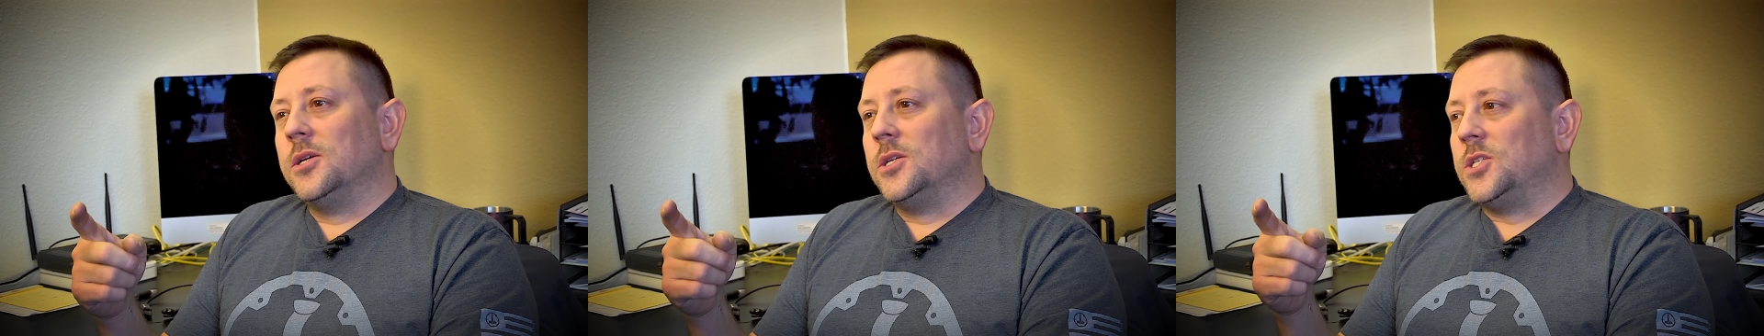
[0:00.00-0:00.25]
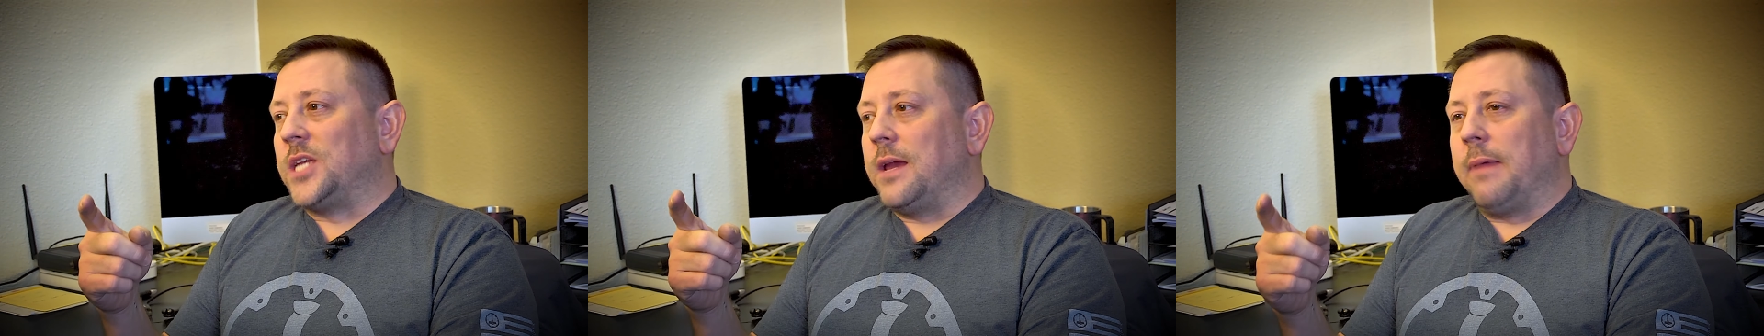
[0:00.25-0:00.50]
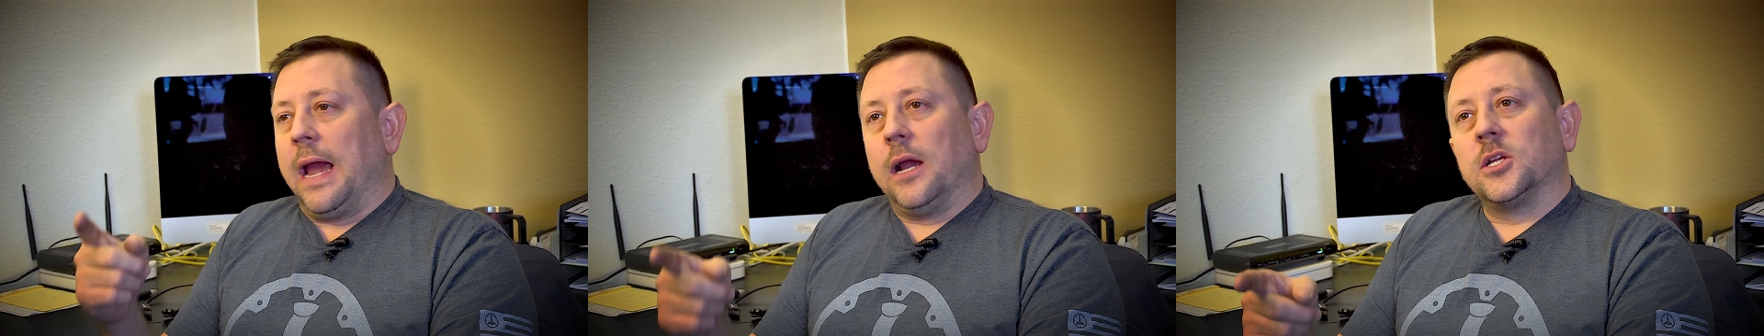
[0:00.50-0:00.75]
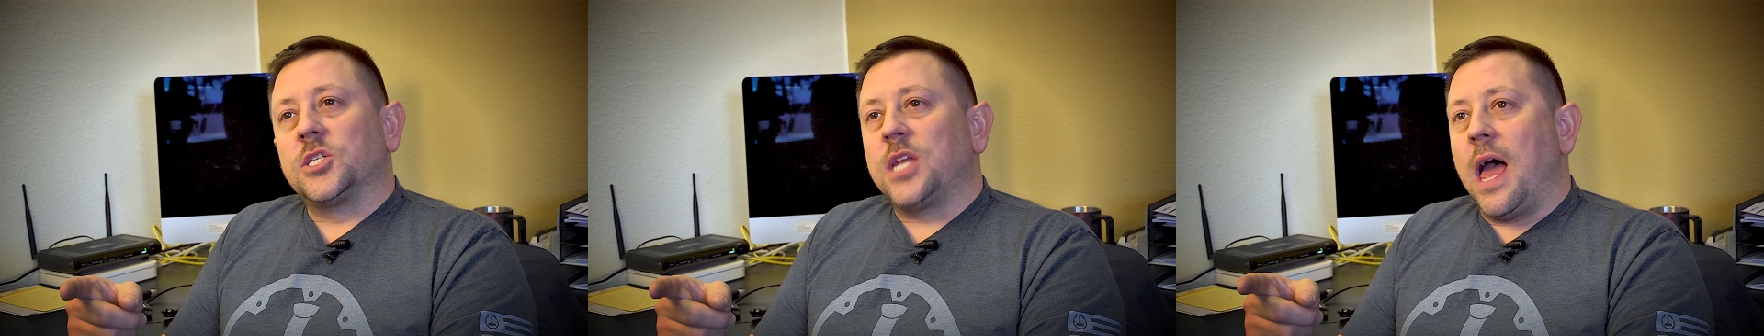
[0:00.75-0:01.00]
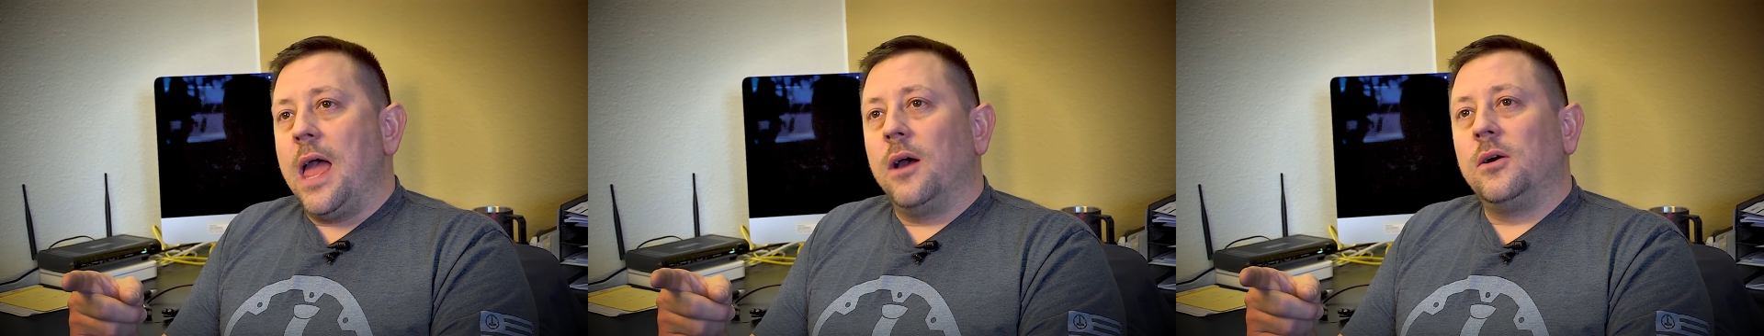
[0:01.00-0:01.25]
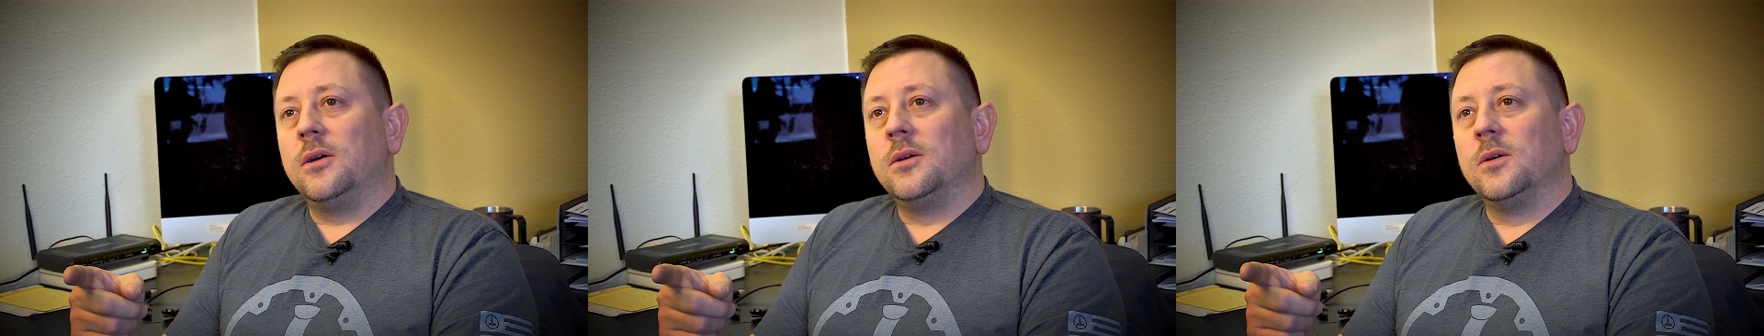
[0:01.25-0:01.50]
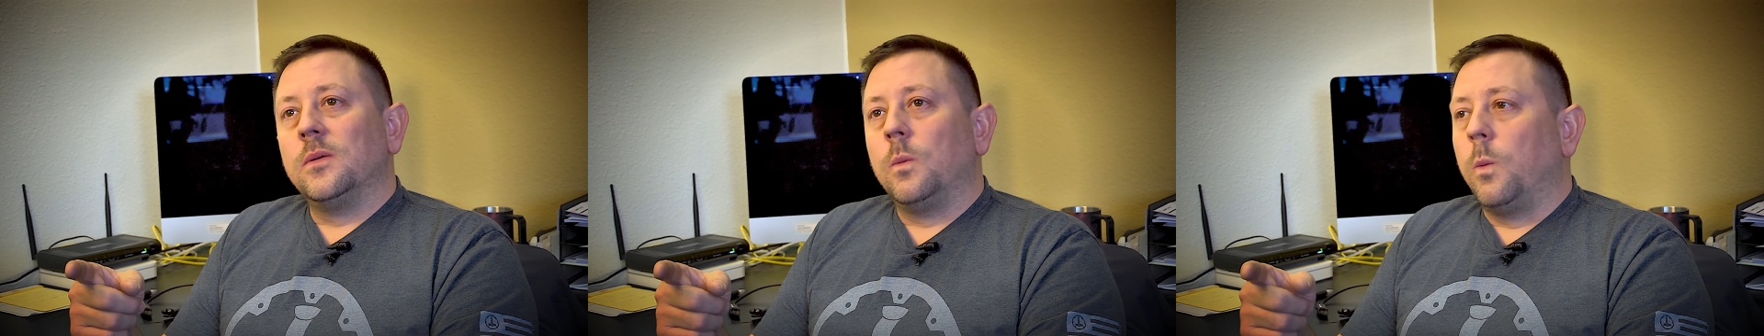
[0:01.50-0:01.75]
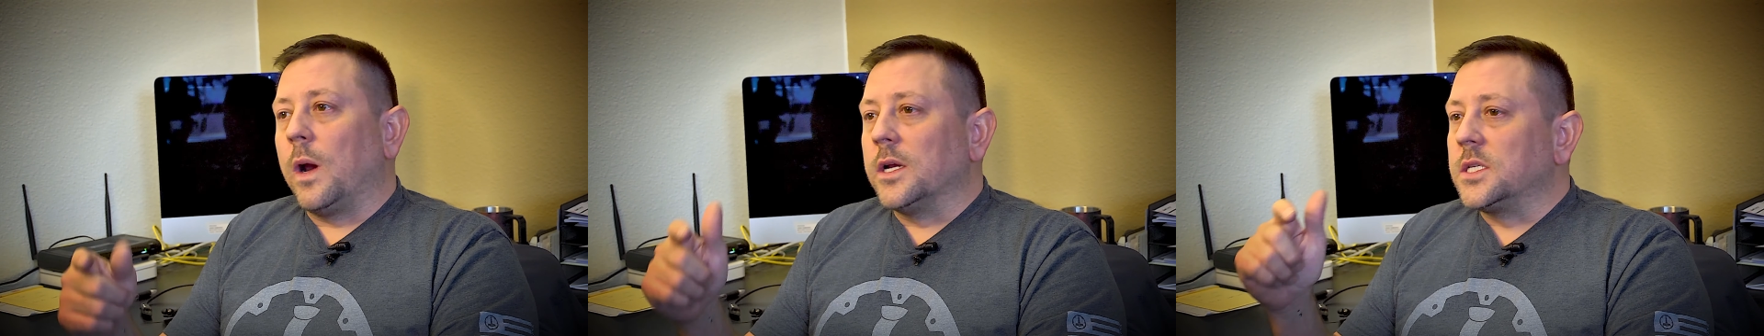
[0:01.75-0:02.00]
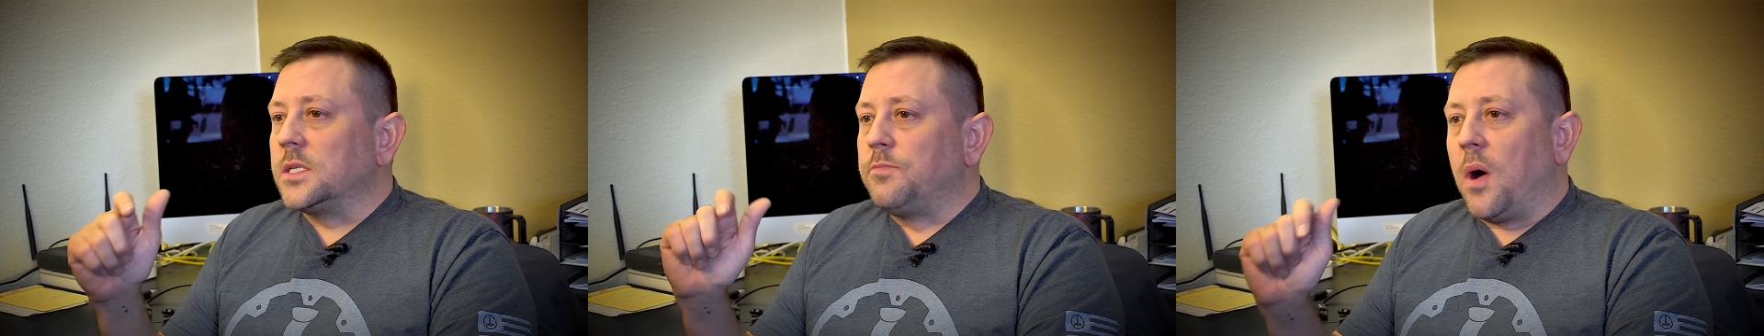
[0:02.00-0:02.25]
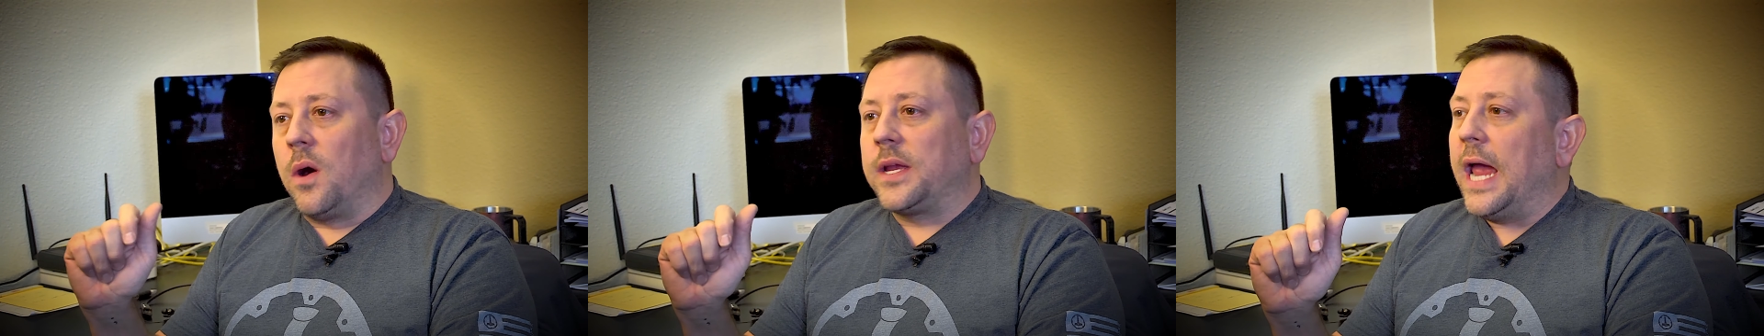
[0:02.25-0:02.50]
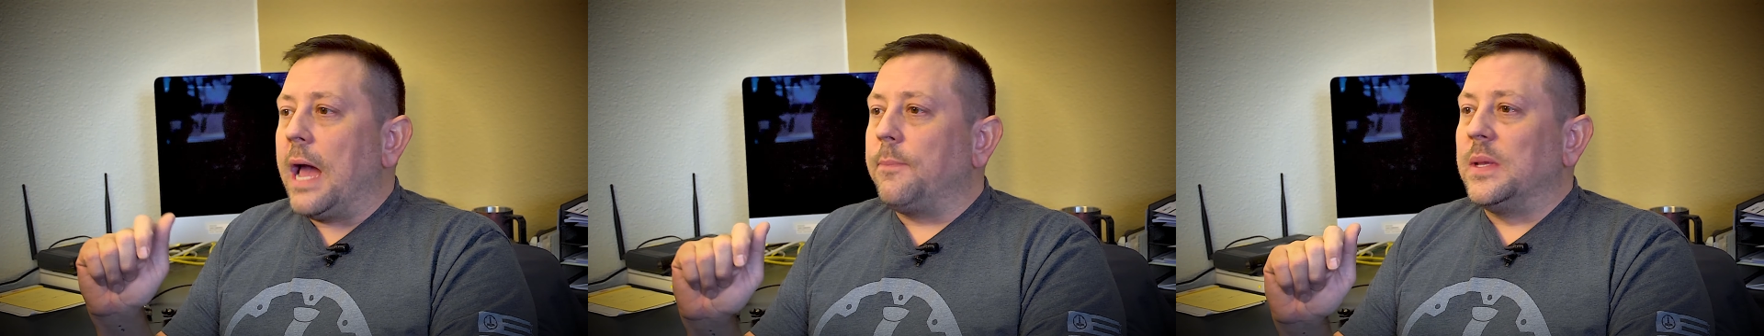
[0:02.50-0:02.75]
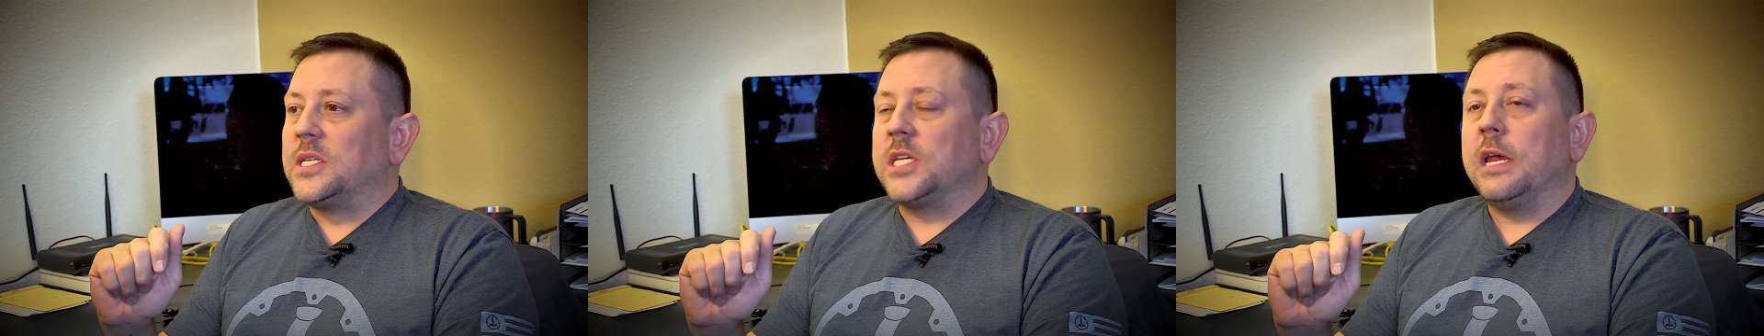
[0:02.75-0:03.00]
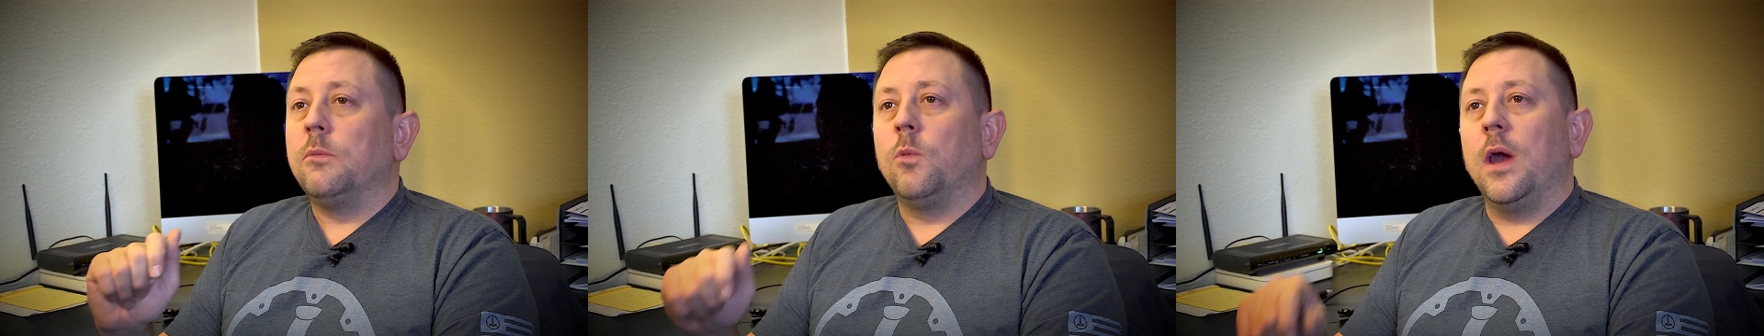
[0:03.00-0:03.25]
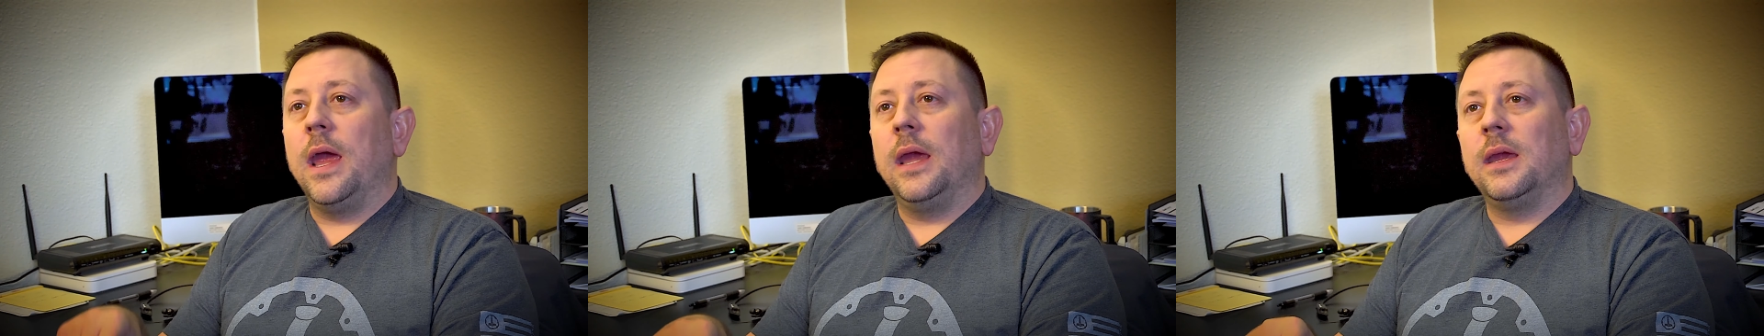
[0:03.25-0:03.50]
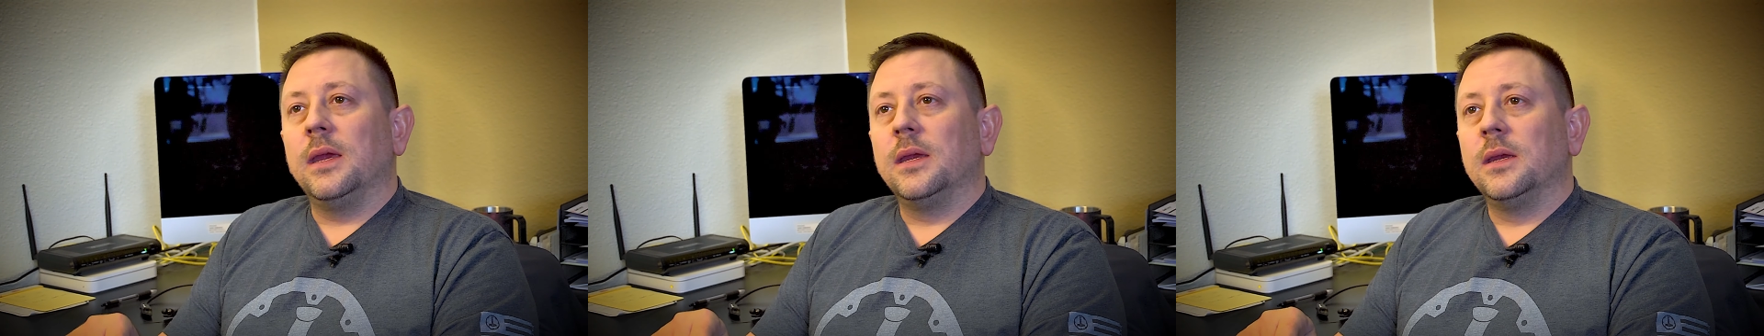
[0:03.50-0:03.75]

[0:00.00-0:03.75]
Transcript: same hairstyle, wears his ball cap the same way.